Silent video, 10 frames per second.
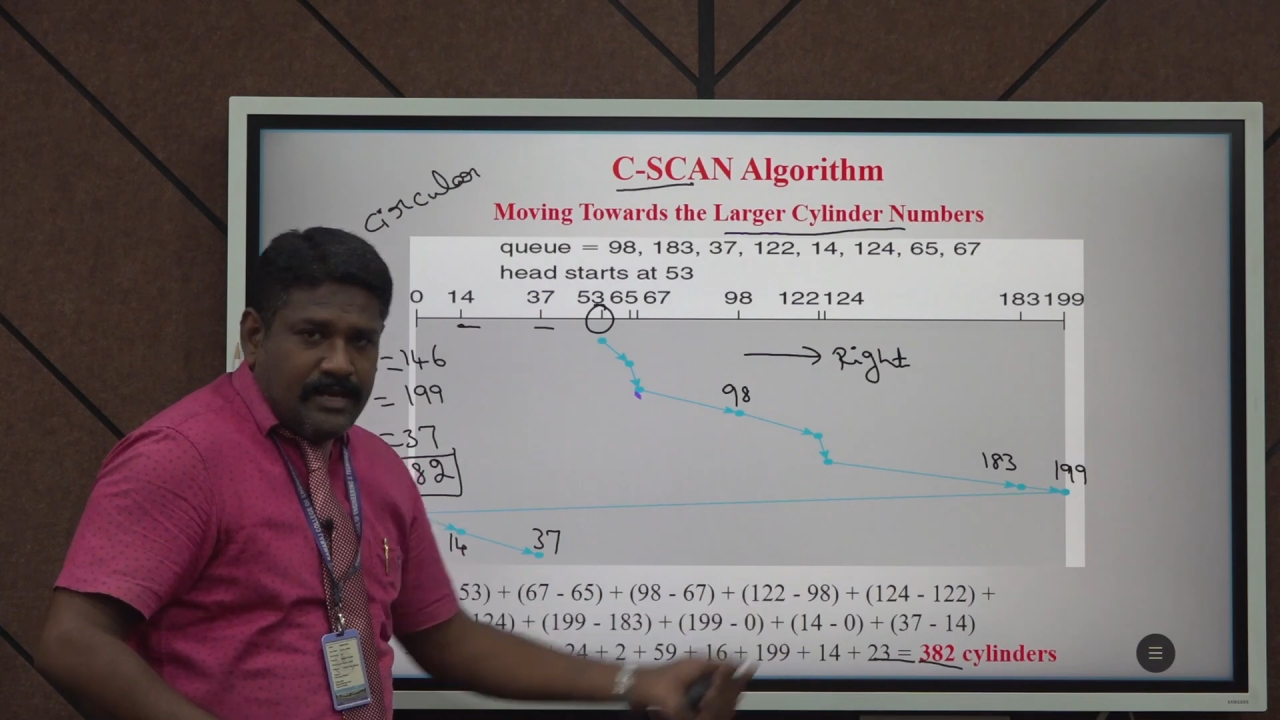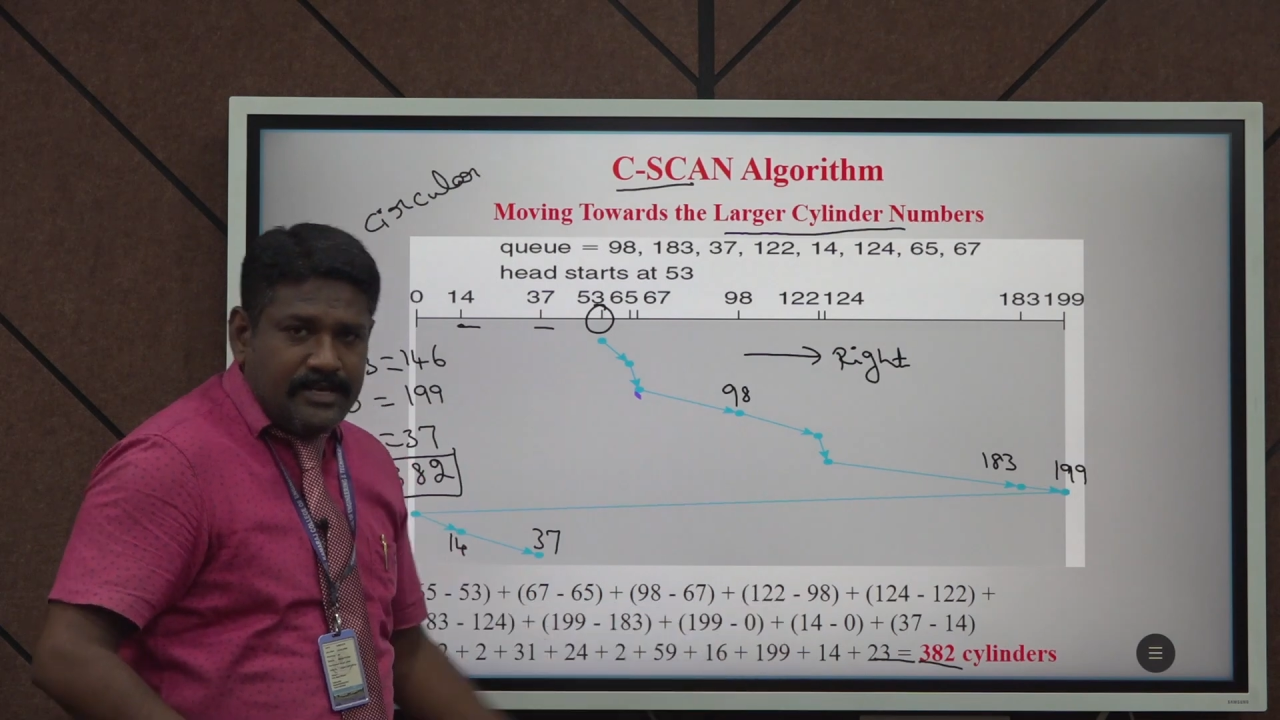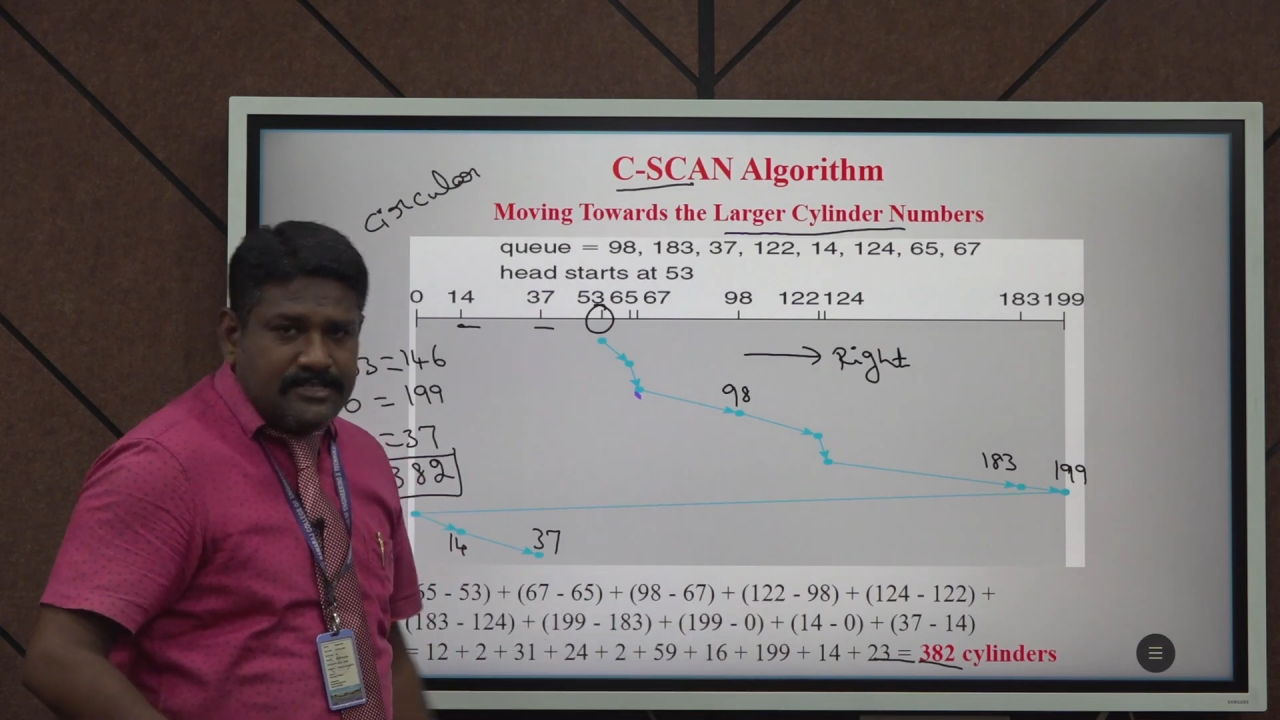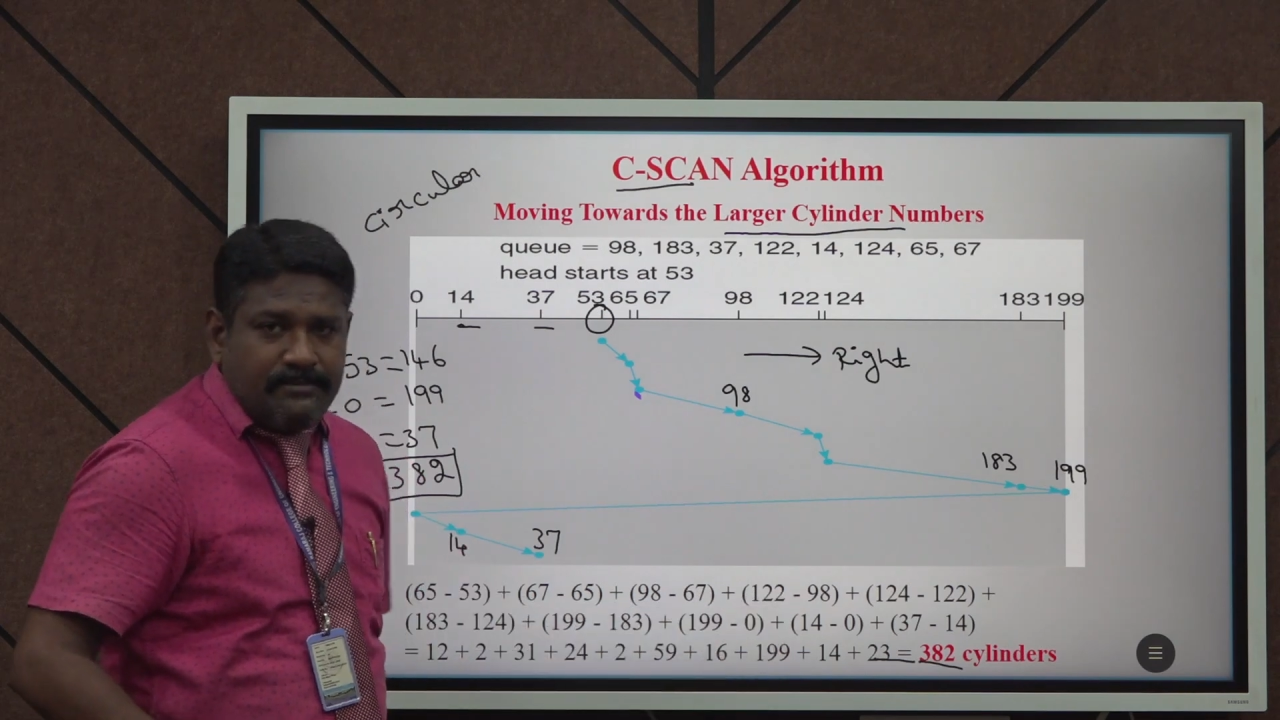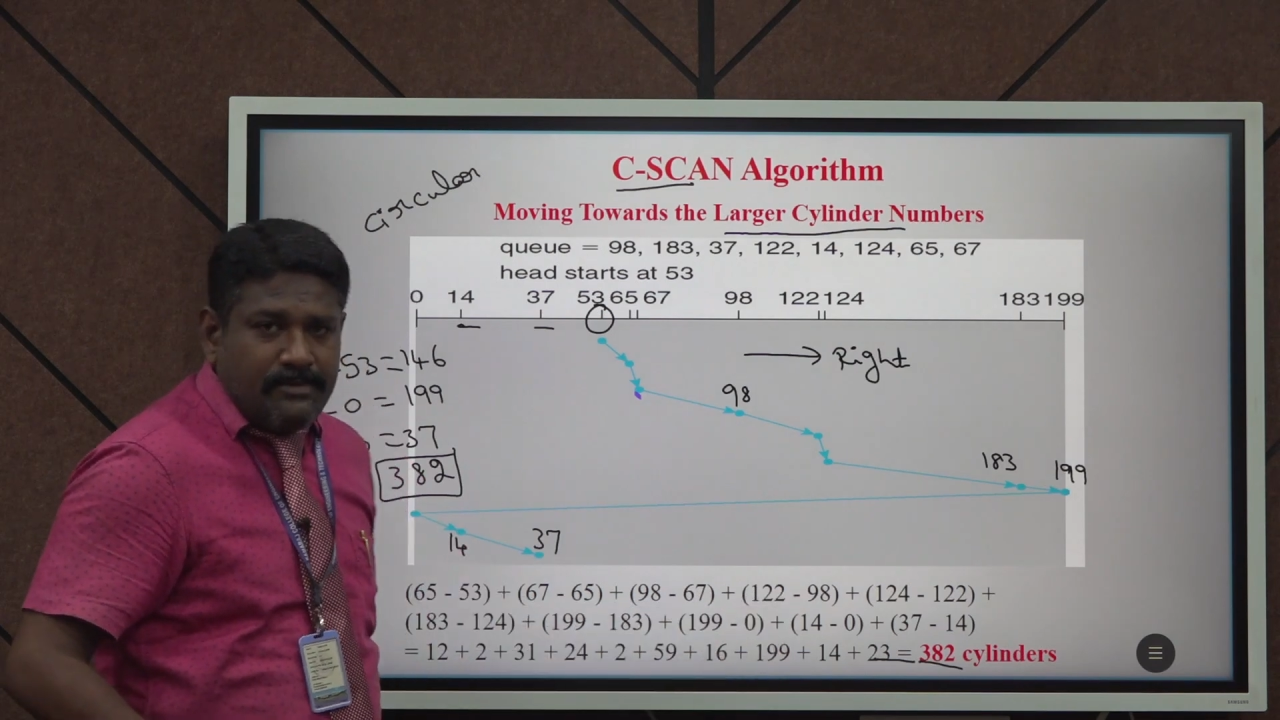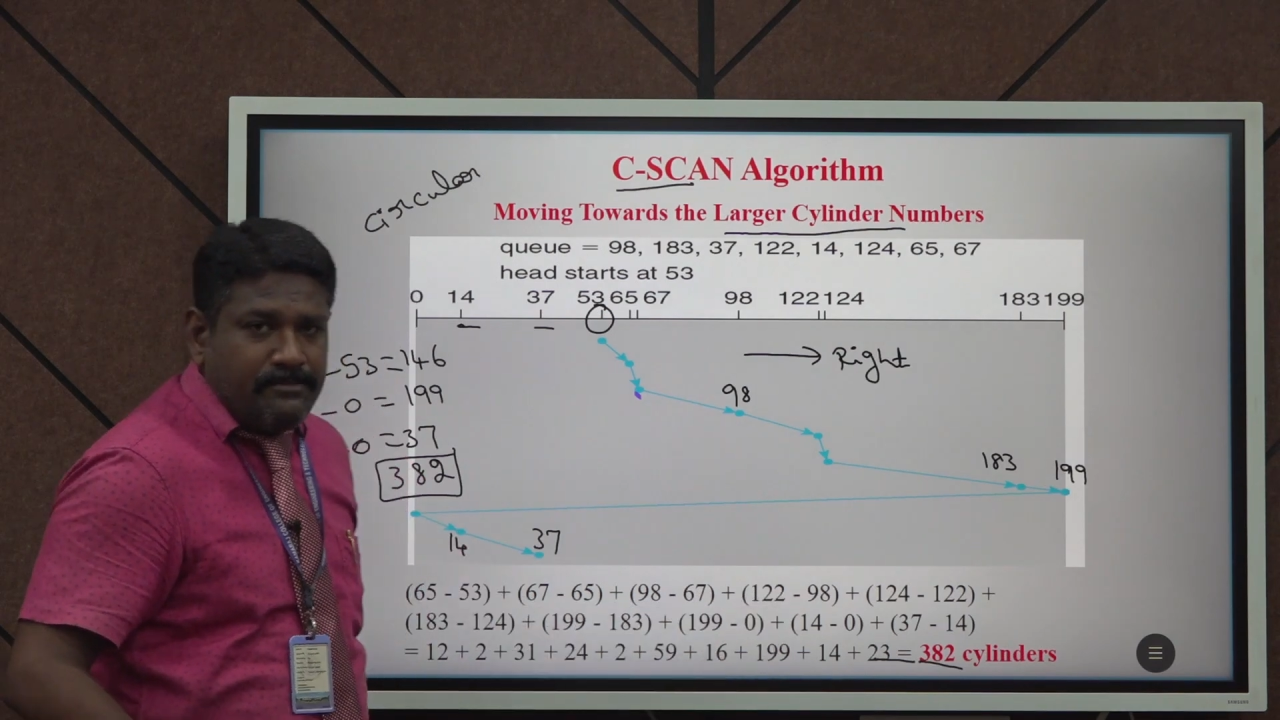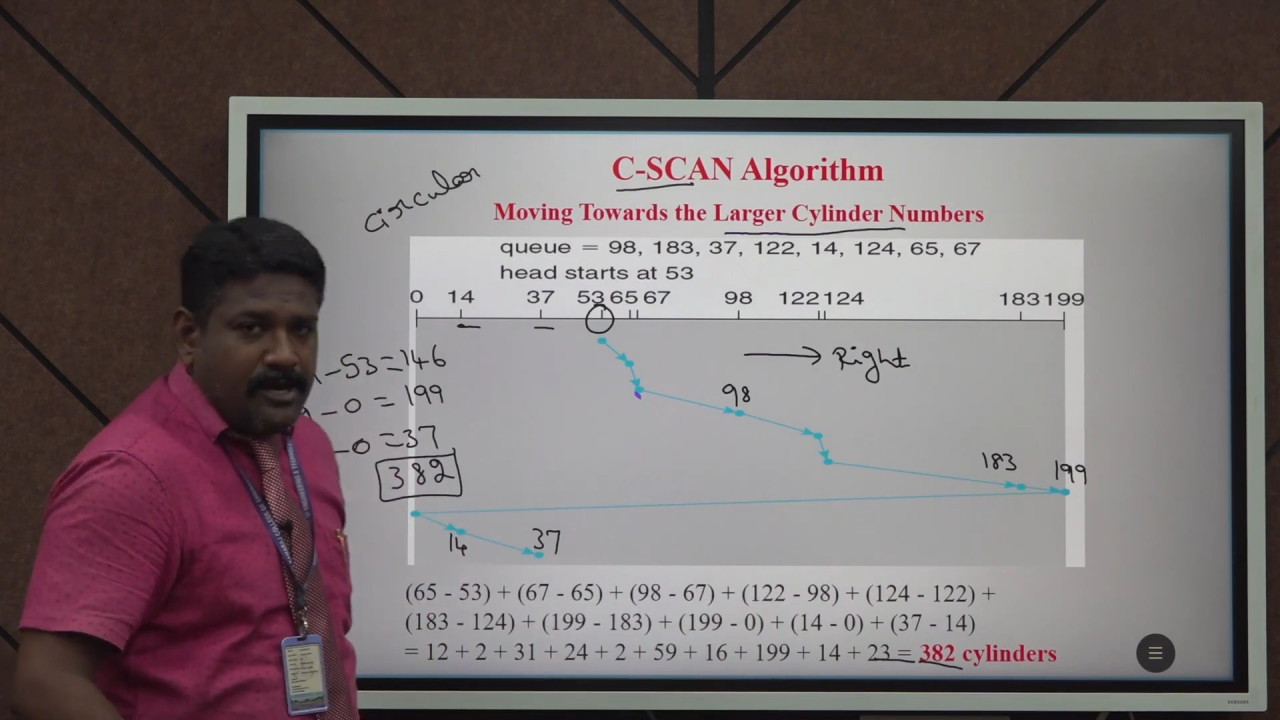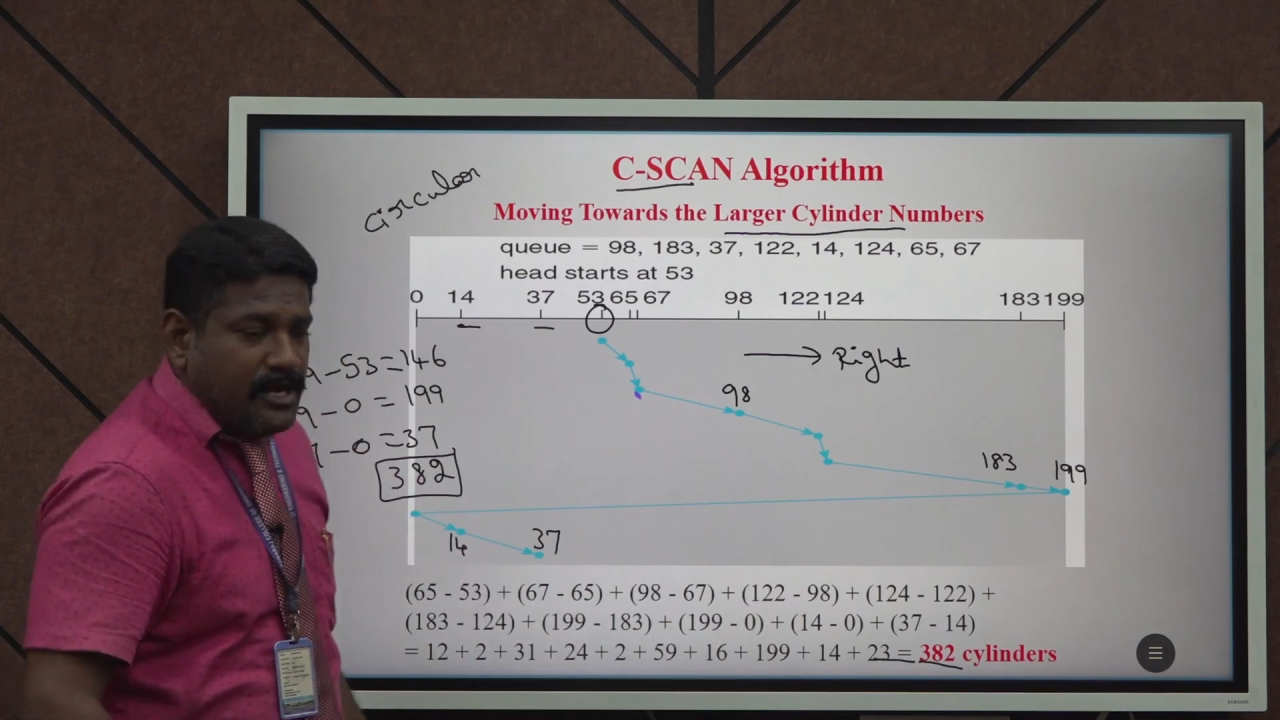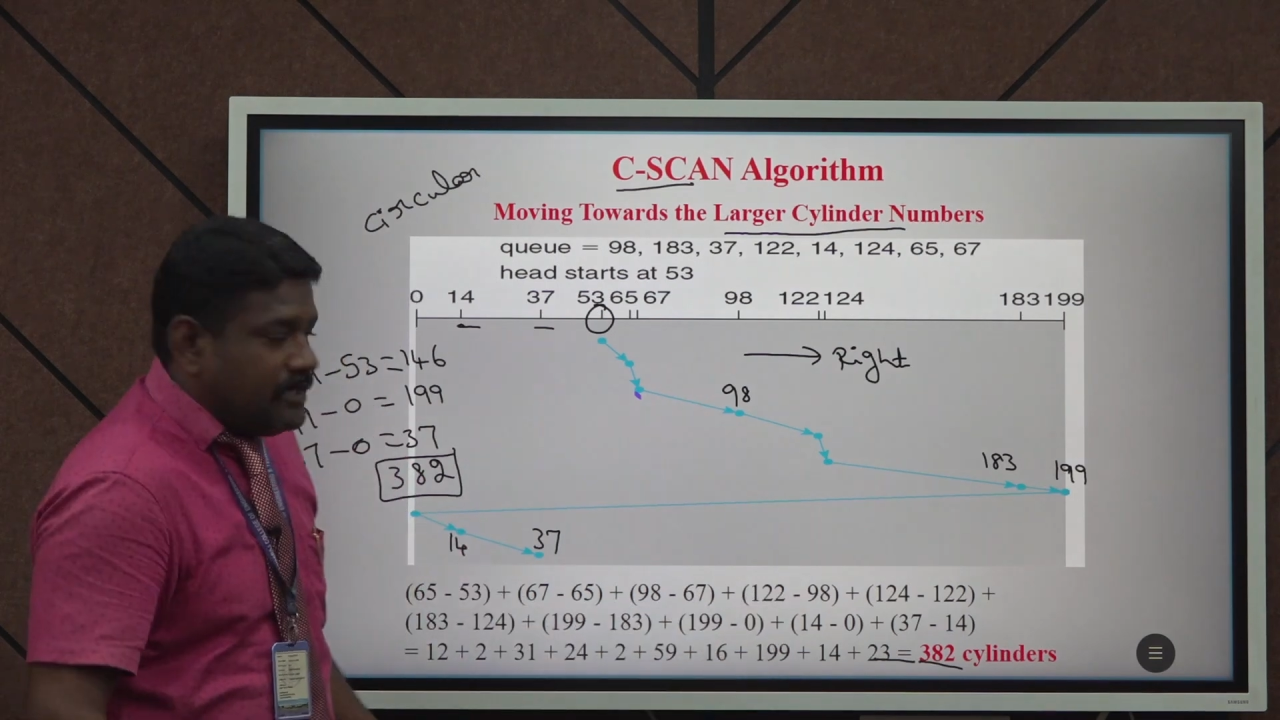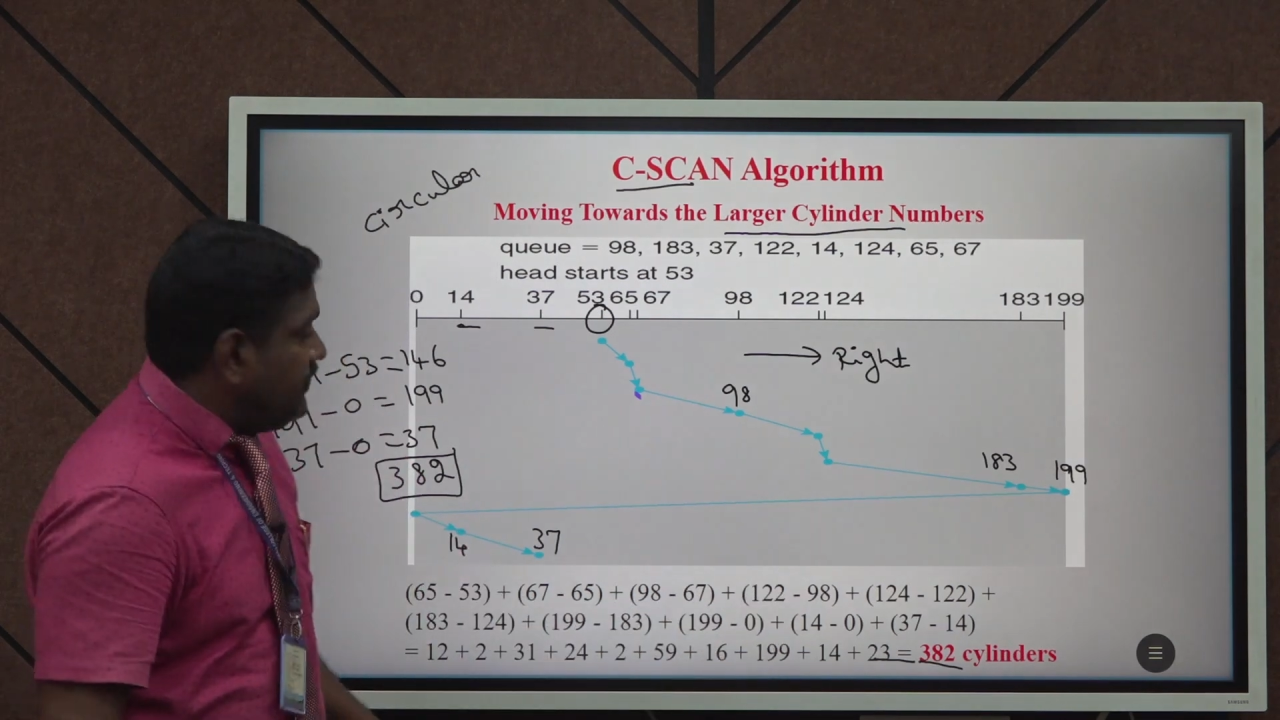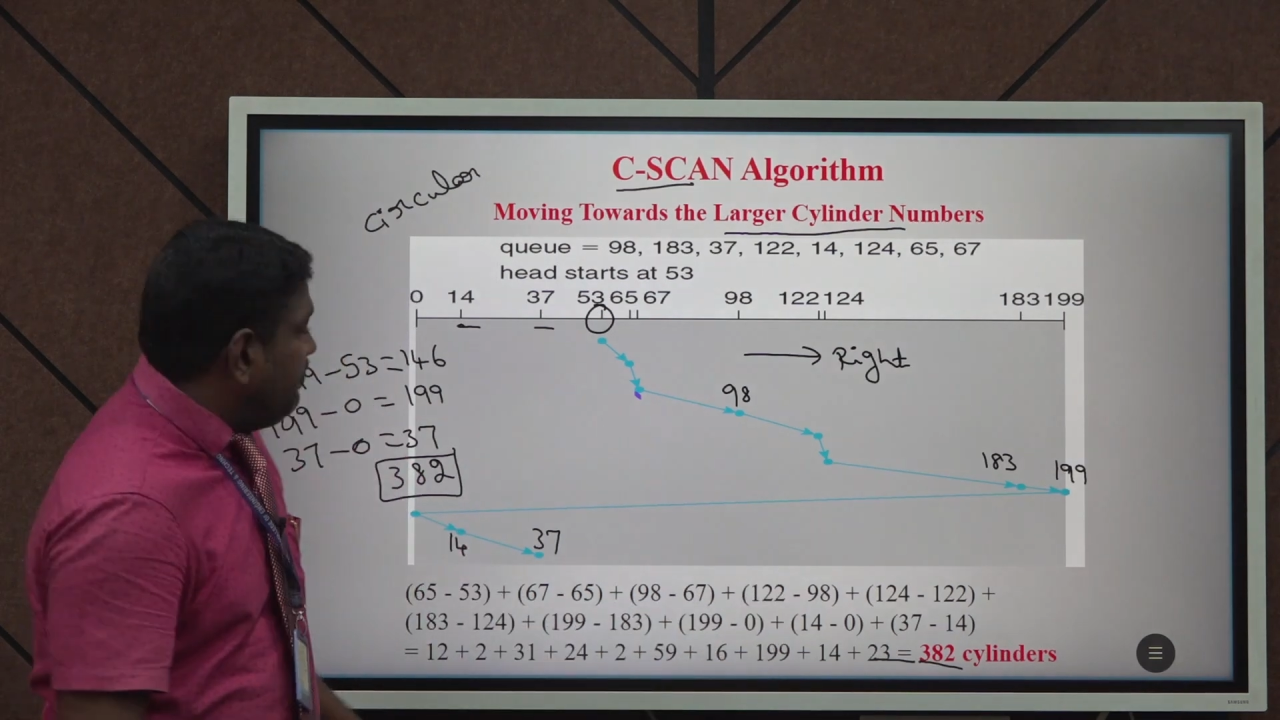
and sum up all the